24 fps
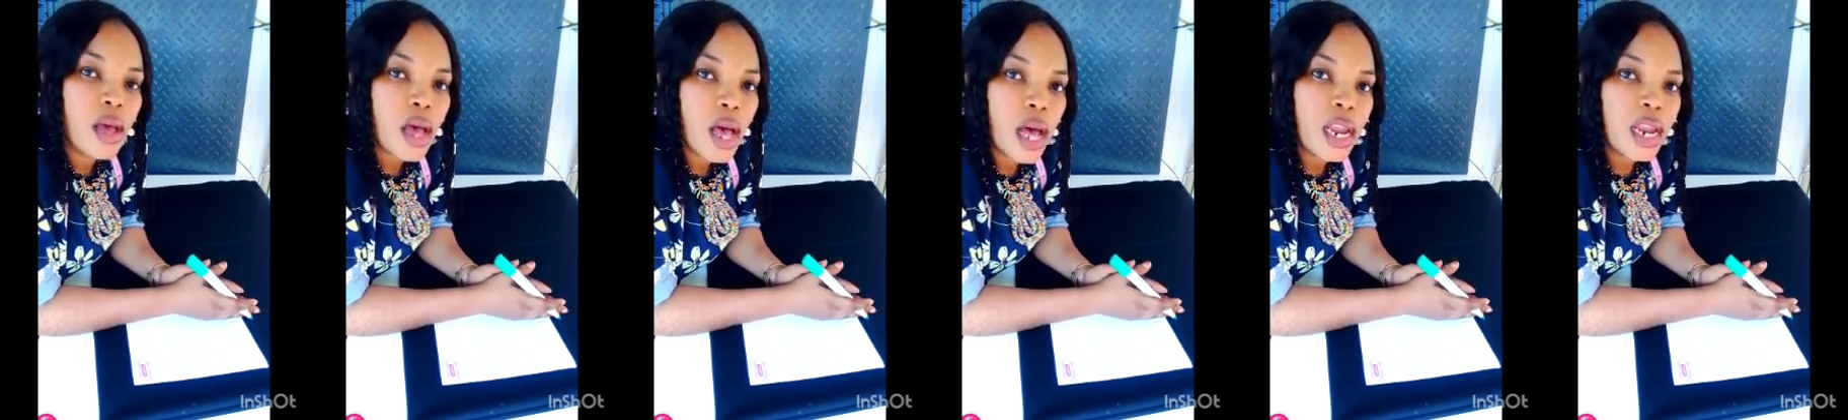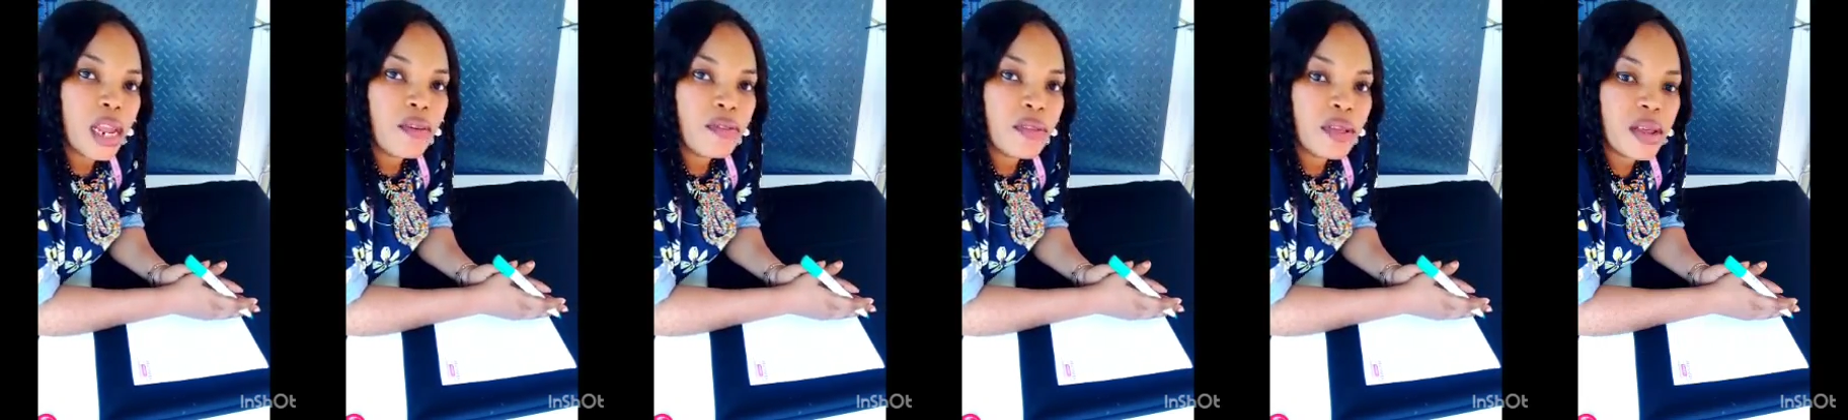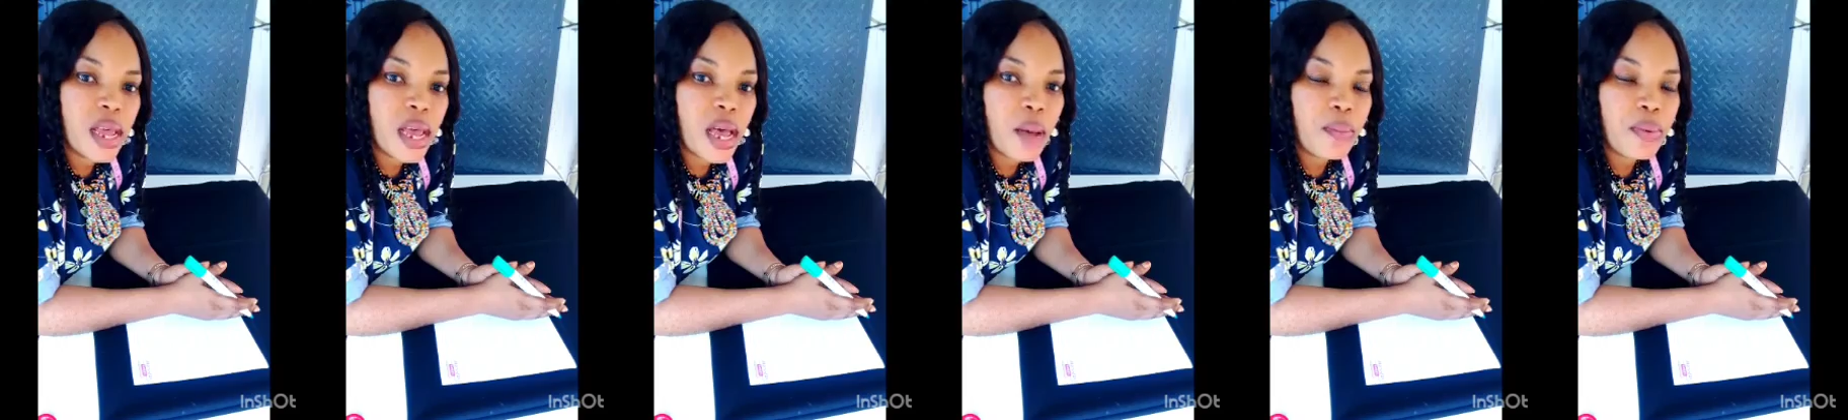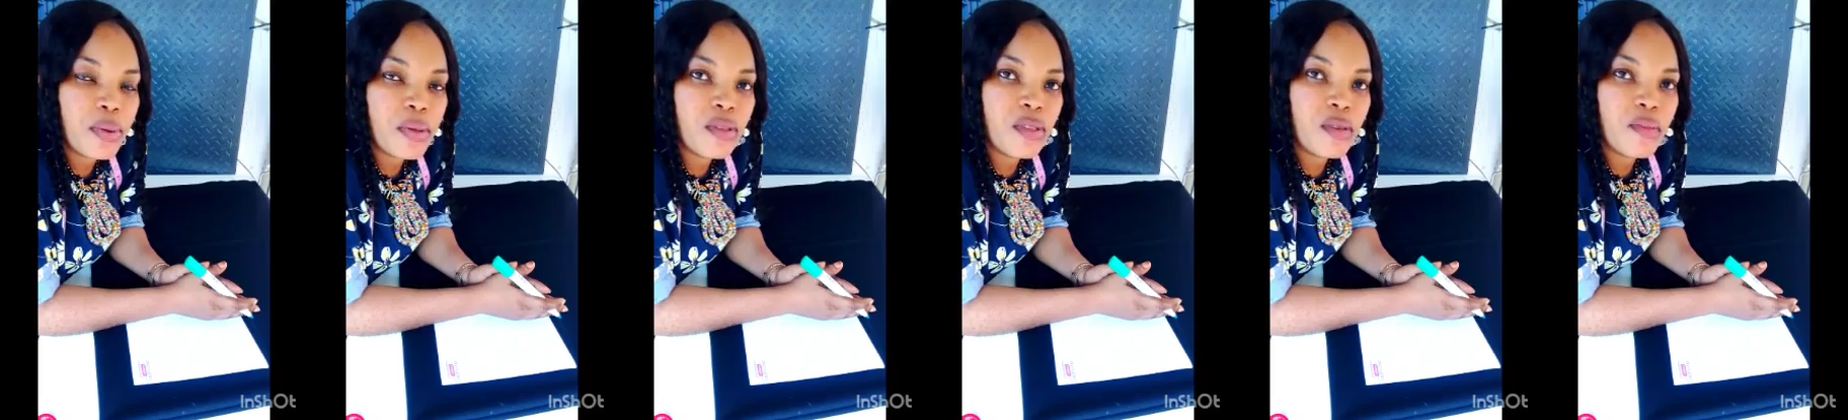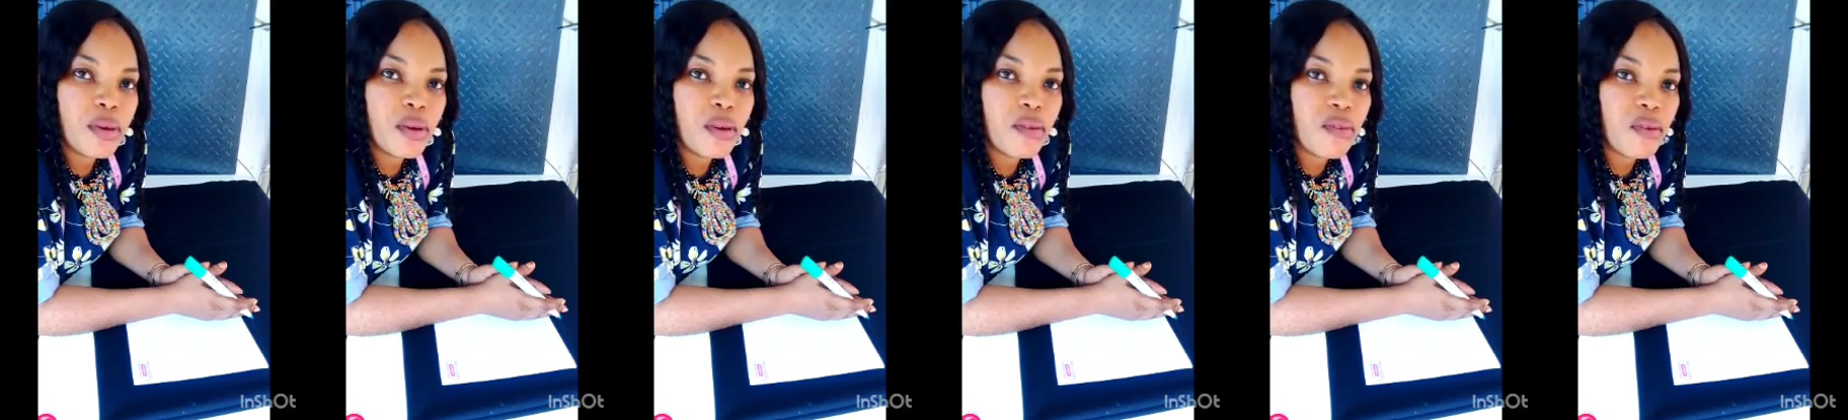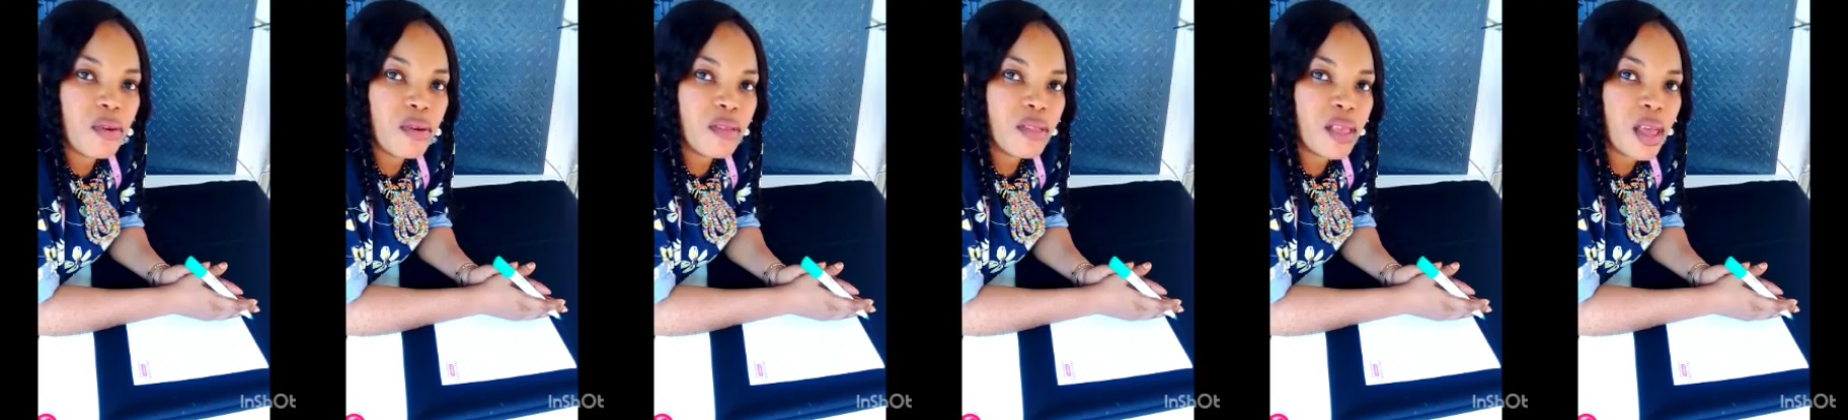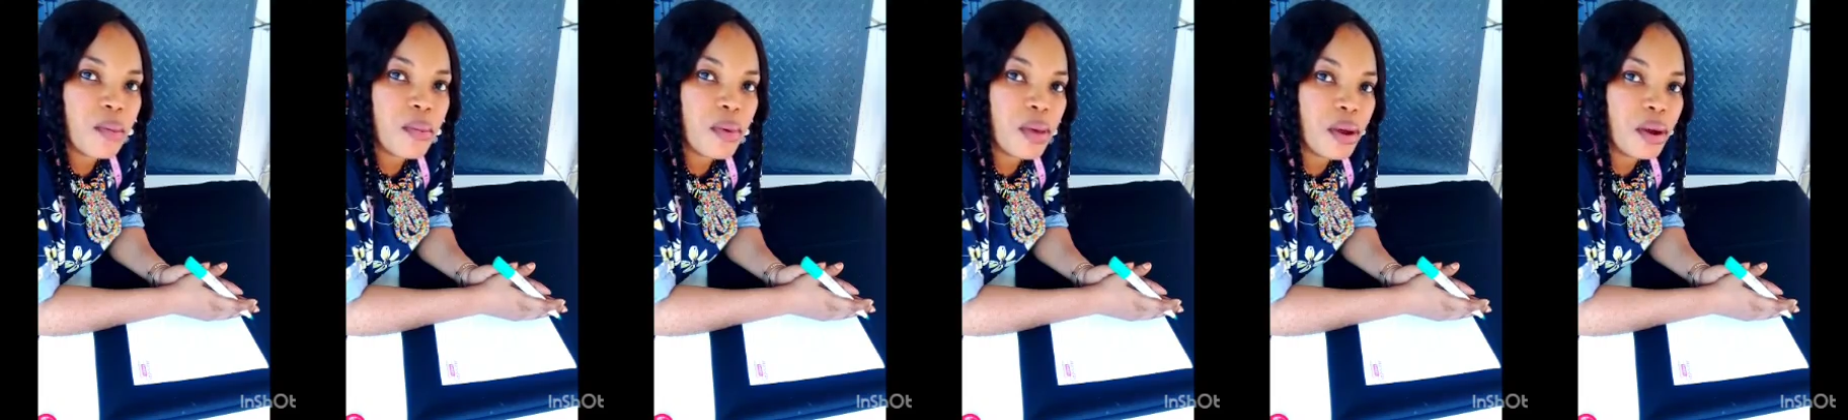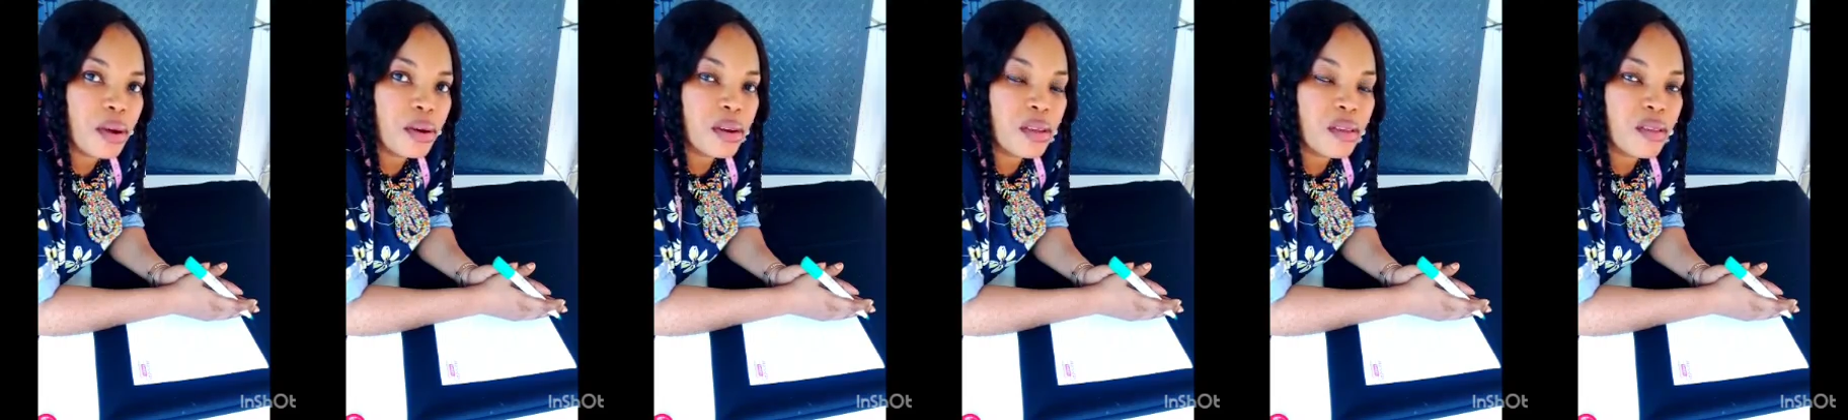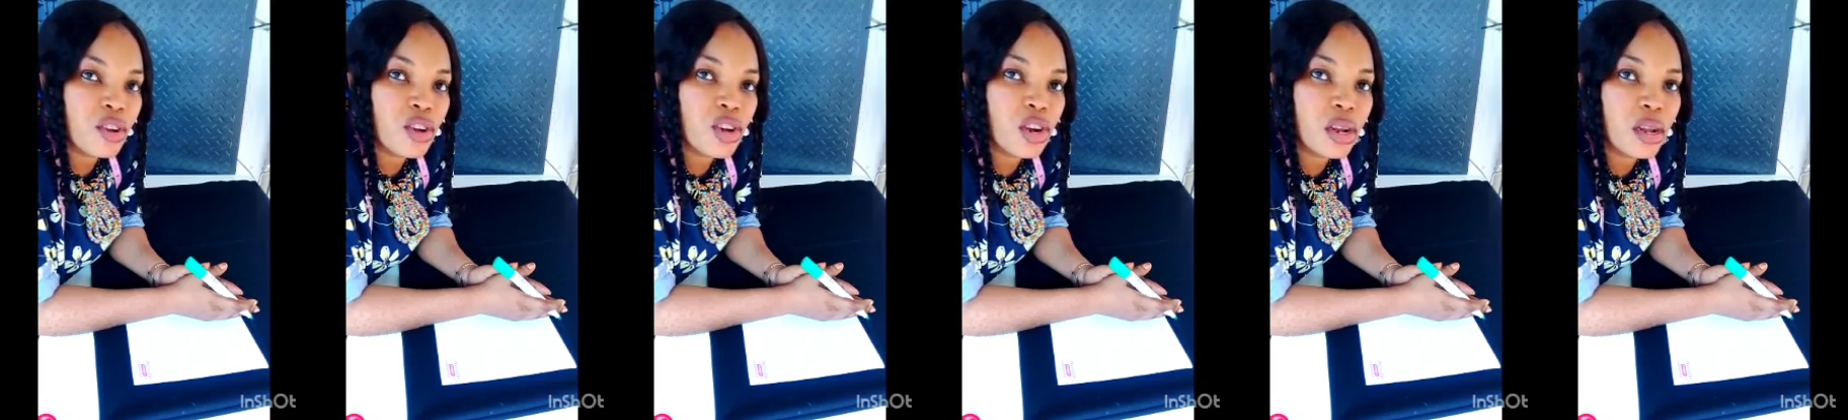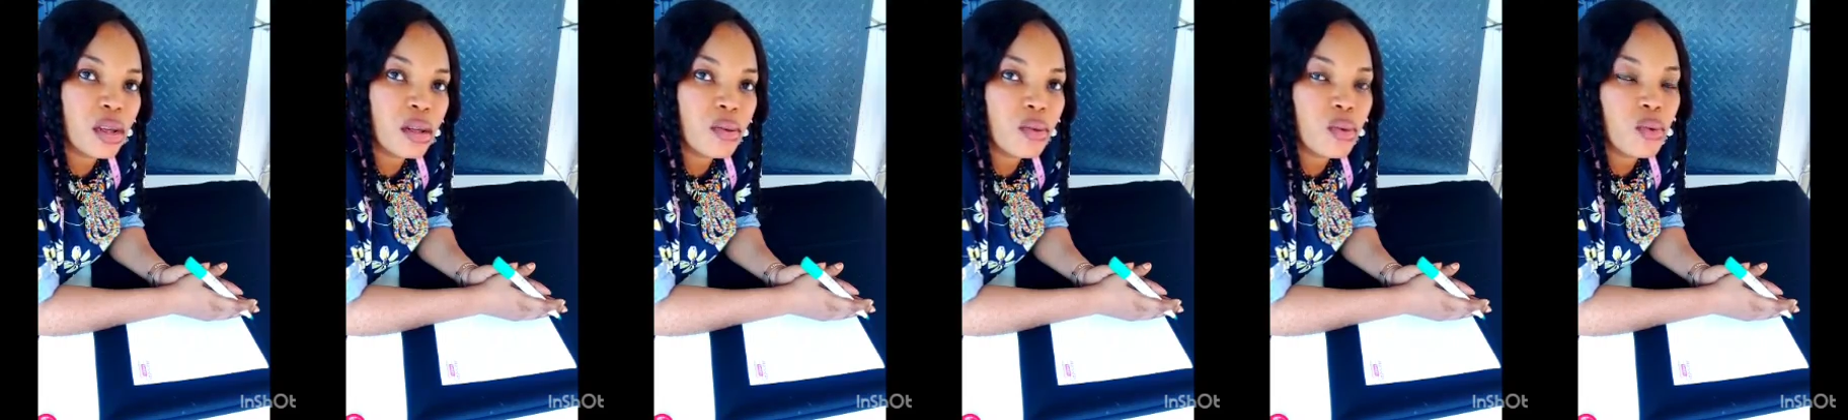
And if today happens to be your first time here on this channel,